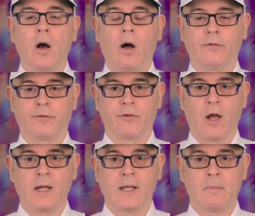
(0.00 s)
on
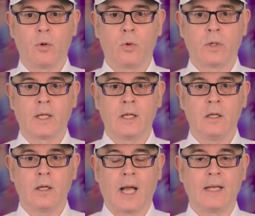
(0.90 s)
Friday
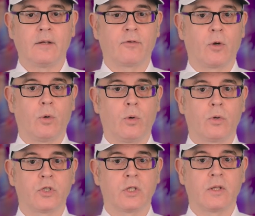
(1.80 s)
morning, and of
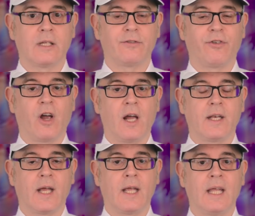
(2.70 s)
course, this
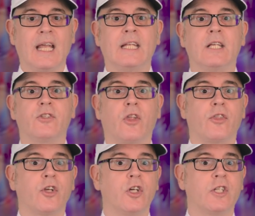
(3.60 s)
Friday it is the
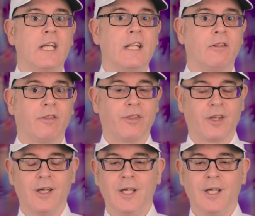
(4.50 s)
13th.